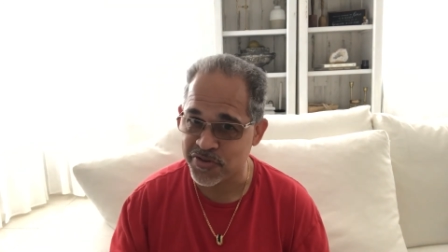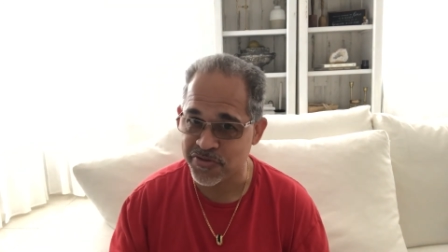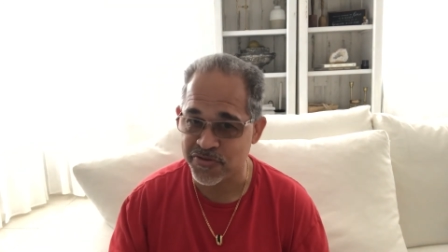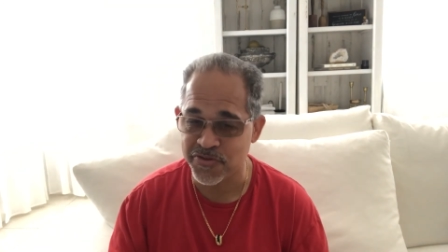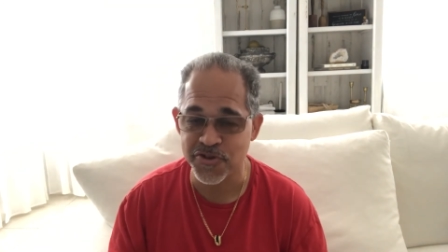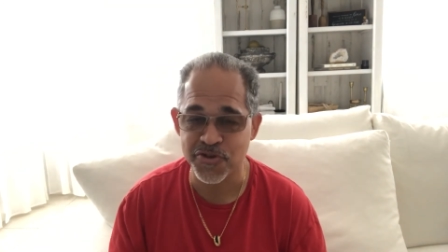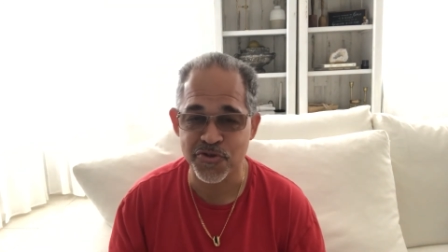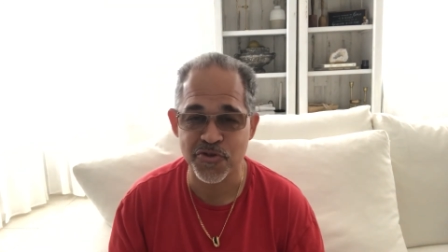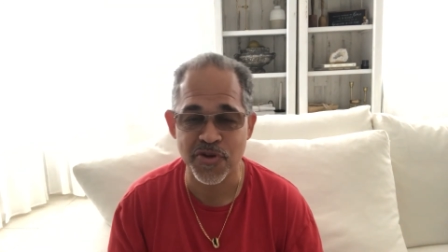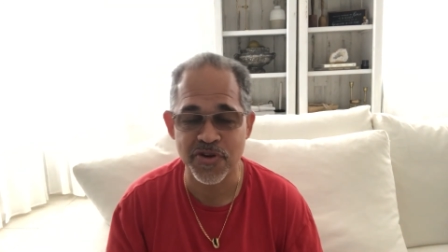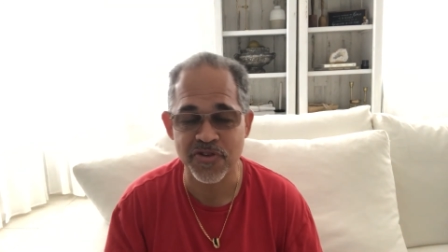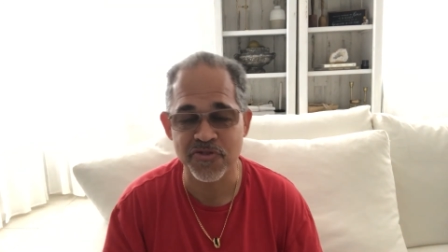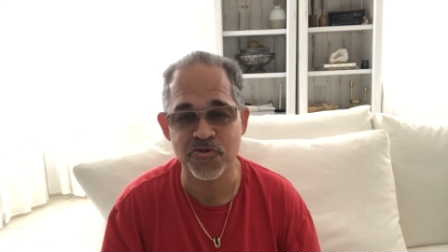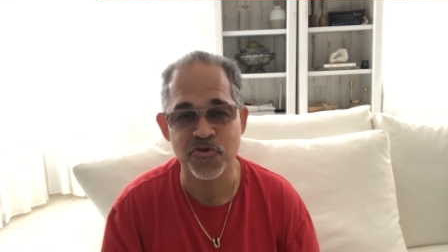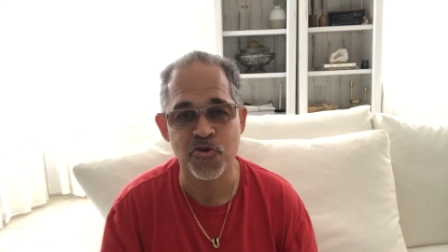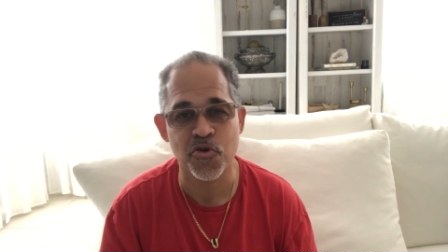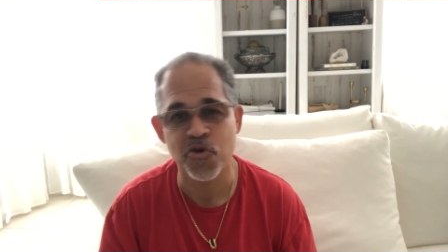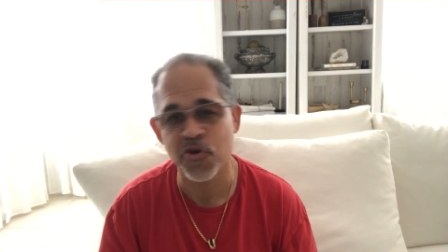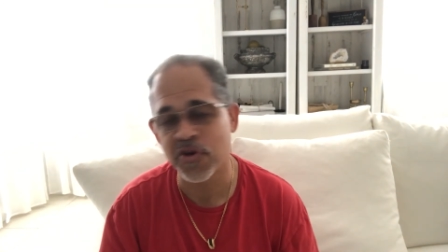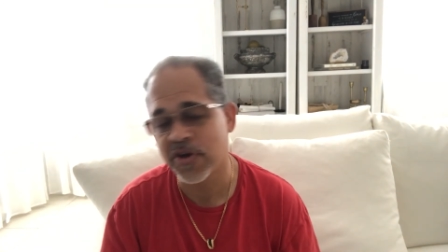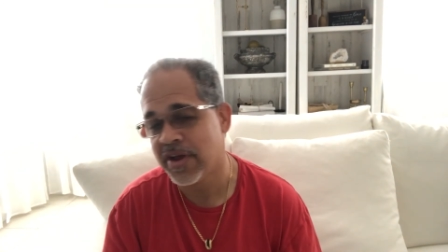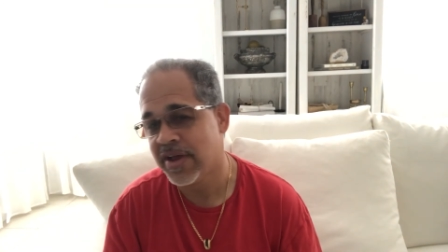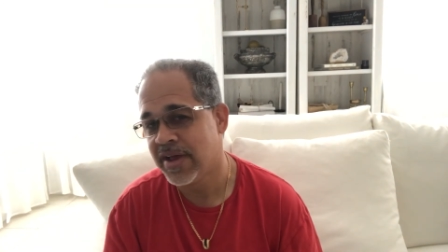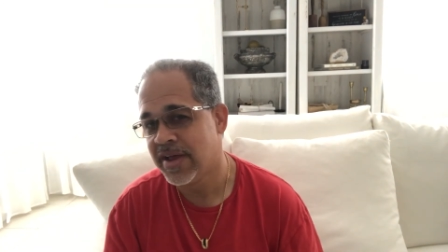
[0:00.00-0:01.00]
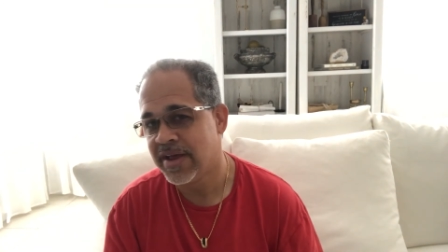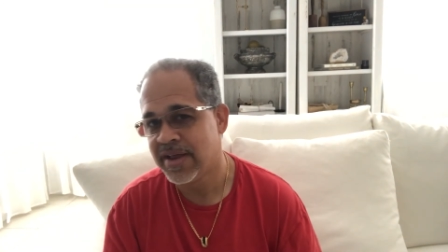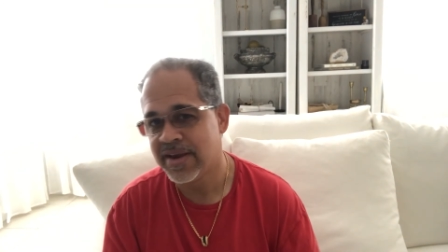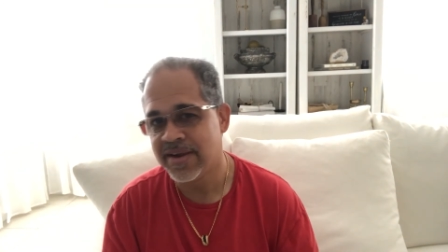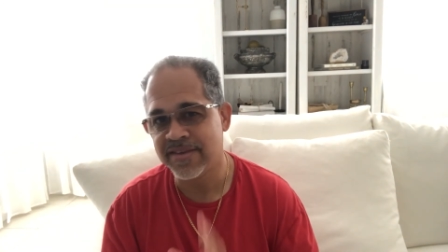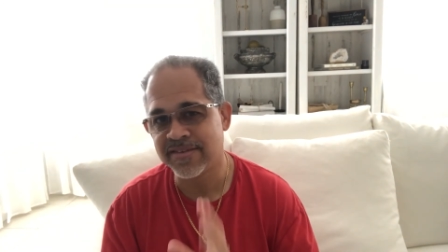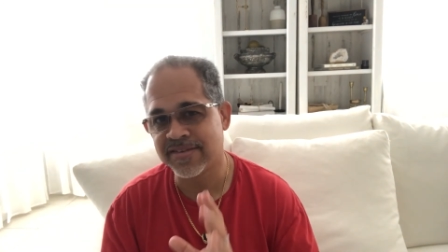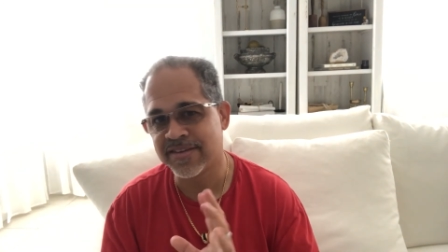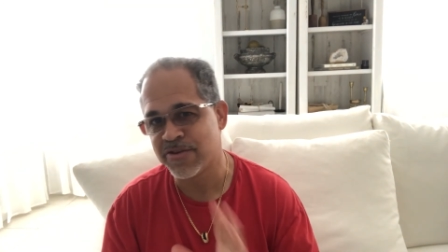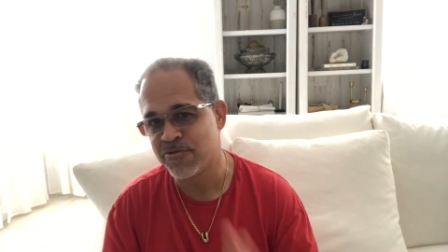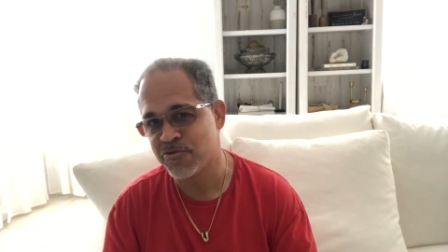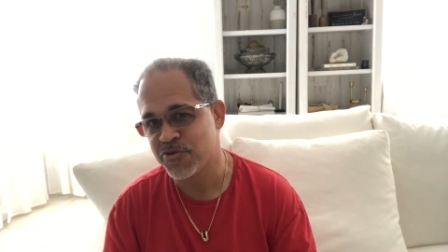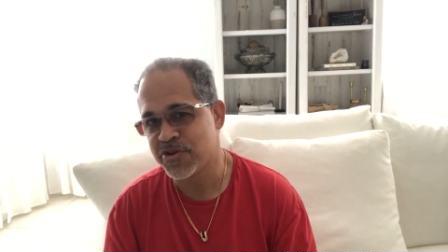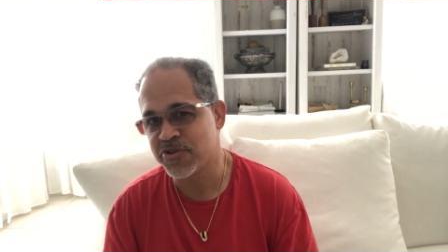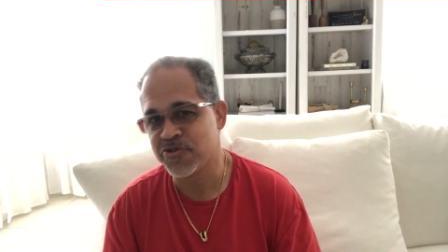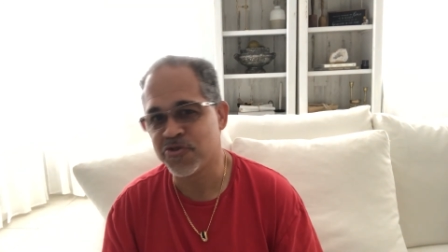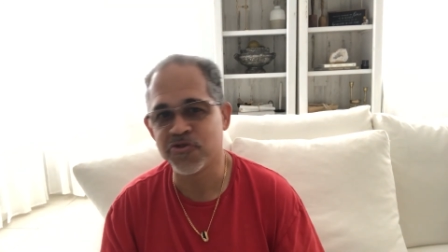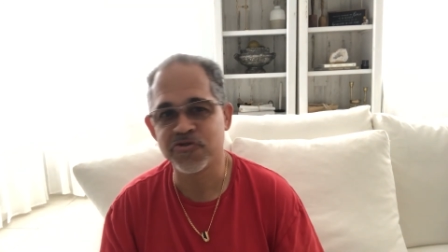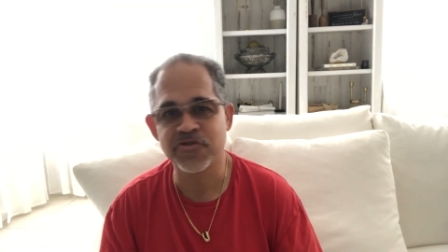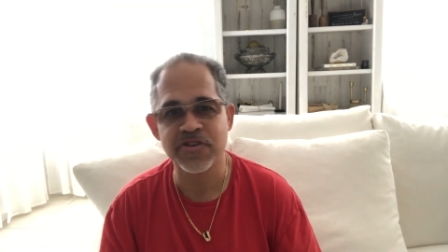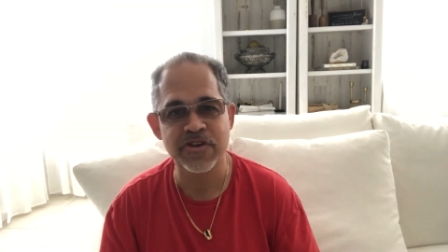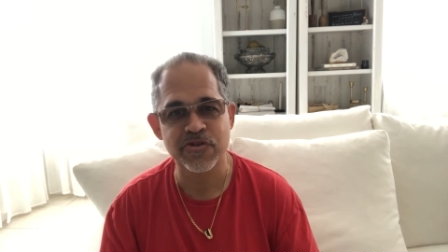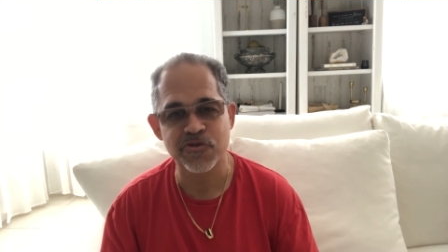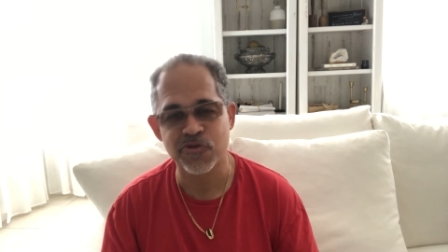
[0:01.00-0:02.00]
for your credit score. Let's get rid of those
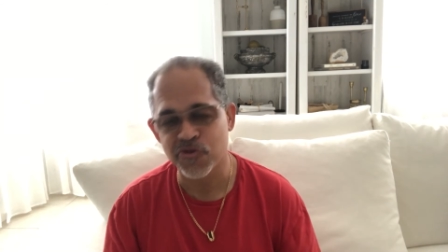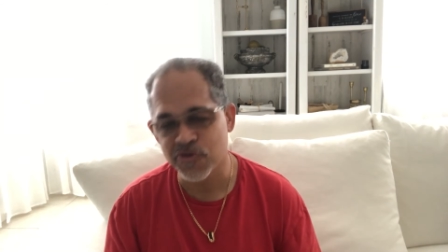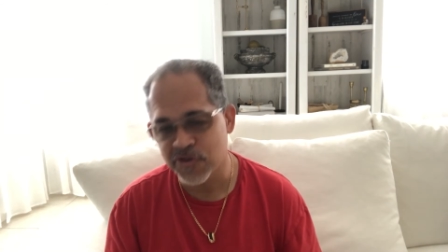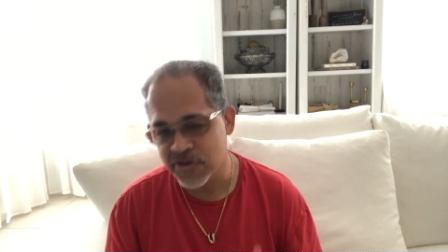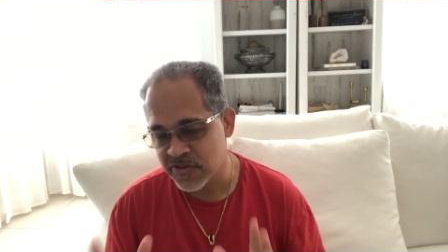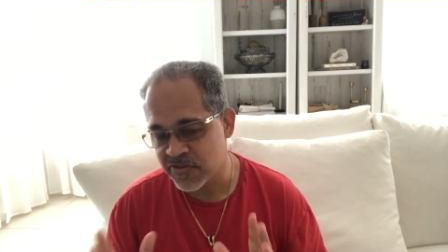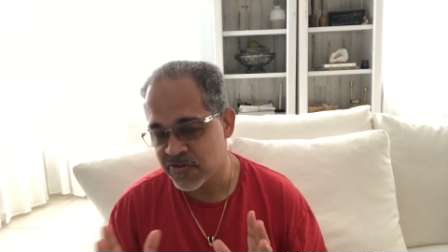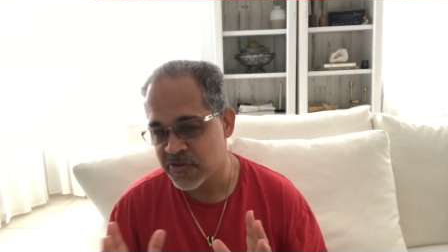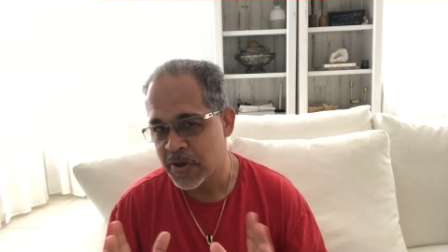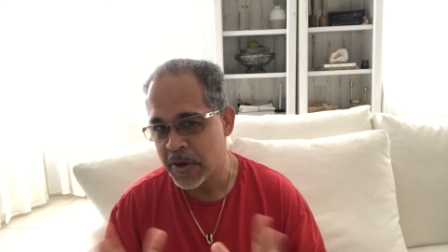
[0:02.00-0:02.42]
inquiries.